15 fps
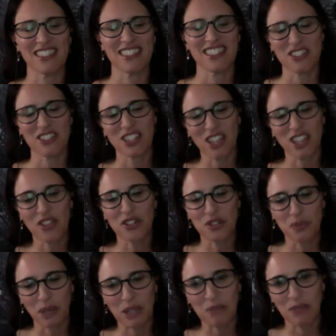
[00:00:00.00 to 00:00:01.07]
There's another
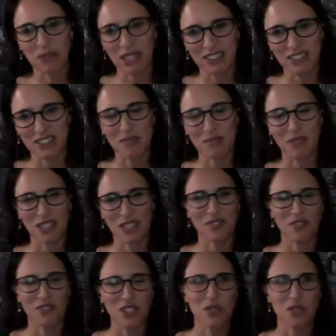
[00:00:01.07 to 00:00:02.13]
Duane Michals, but the
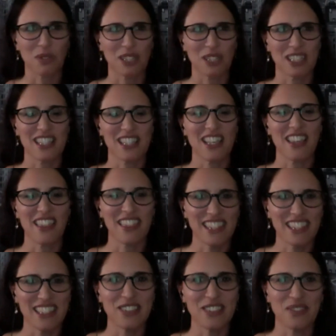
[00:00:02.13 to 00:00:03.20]
official one is
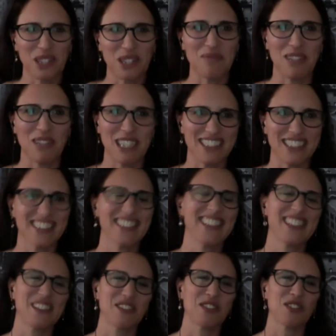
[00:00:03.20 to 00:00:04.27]
the Duane Michals.
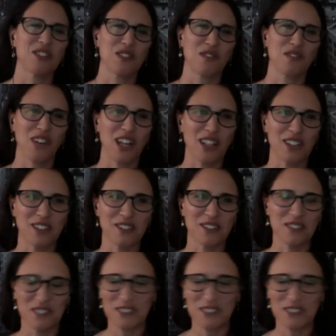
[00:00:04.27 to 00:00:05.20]
So you should follow.